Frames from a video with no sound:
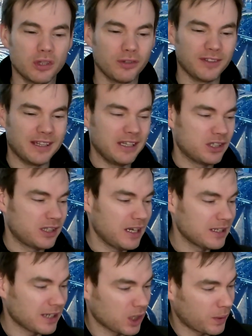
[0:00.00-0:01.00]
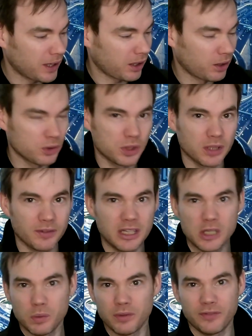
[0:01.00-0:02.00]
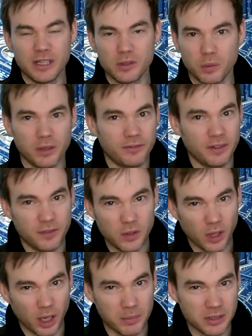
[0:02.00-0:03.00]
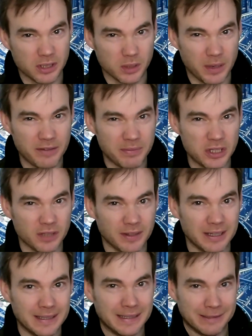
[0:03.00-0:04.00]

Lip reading: Don't forget these things are quite close to each other. These things will work for a few kilometers away from each other.